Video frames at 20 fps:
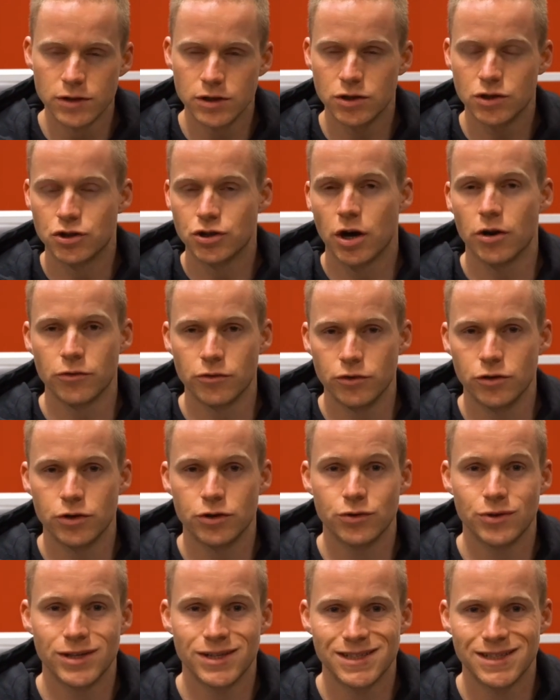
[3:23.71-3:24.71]
is shuttle
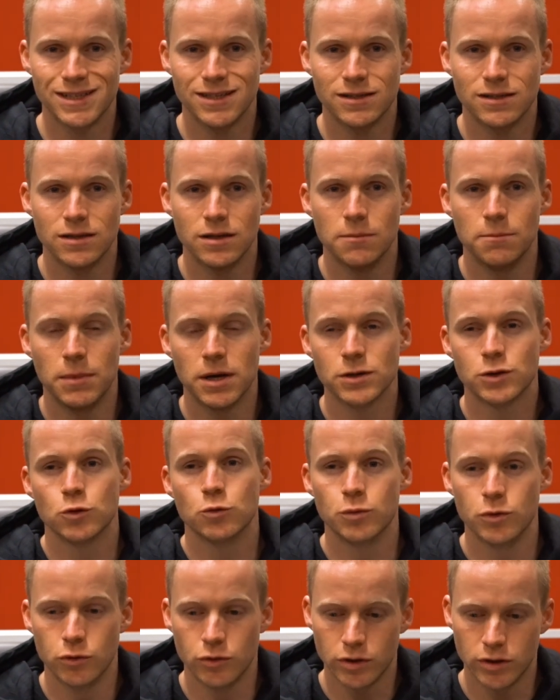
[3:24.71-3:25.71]
nutrients into the muscle
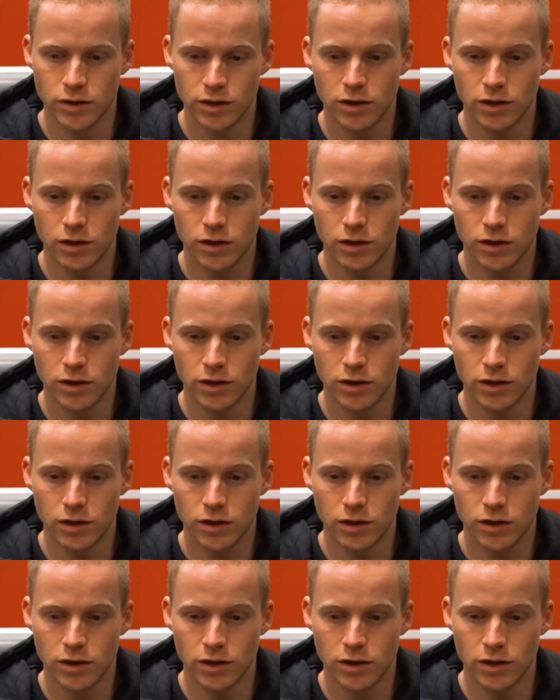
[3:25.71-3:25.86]
building,